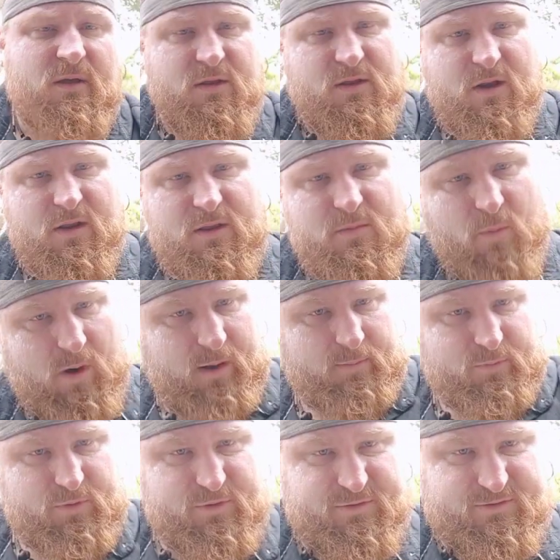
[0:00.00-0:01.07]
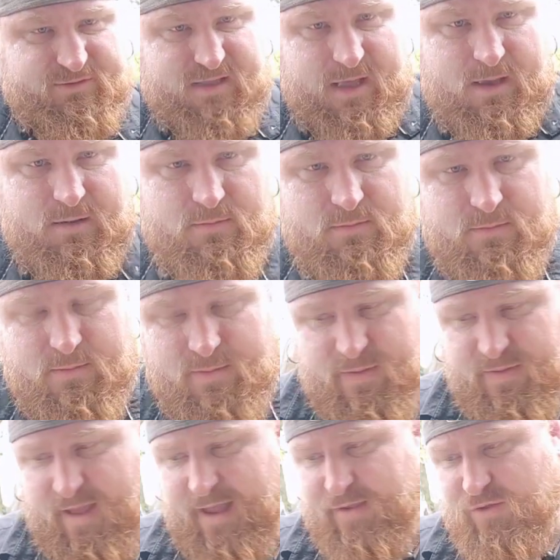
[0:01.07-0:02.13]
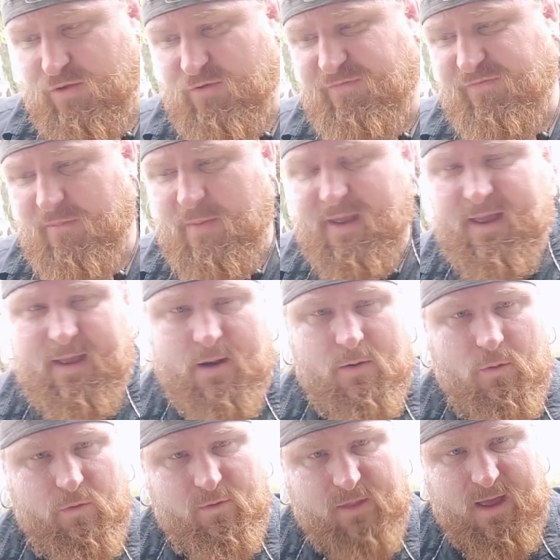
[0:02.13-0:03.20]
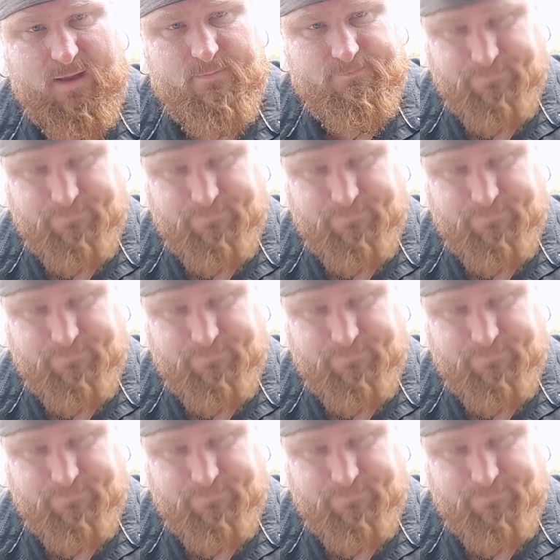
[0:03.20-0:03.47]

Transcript: you know, you might lose that youth a bit and all that.